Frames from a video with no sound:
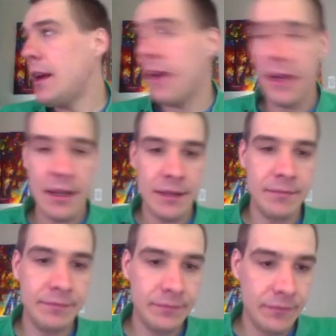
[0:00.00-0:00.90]

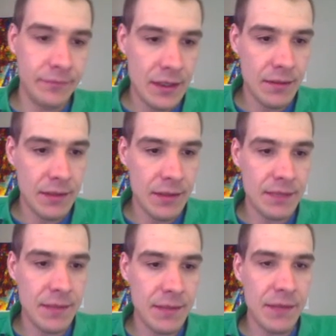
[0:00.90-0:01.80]
So what does
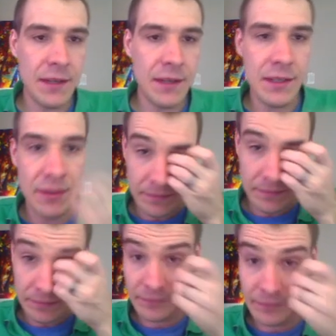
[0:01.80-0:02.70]
this mean for us?
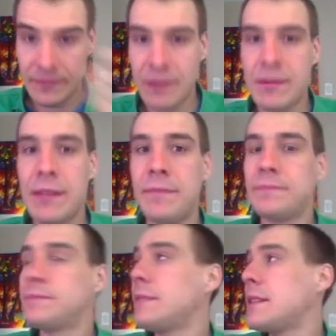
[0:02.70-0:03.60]
Well,
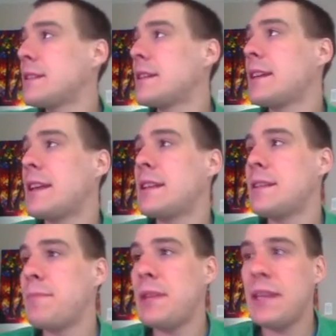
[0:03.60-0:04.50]
this is going to get into
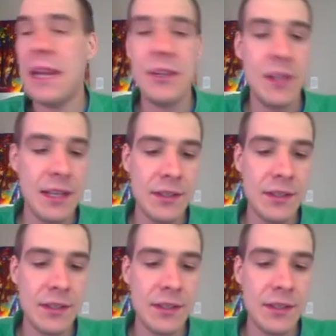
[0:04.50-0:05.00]
pH, and that's our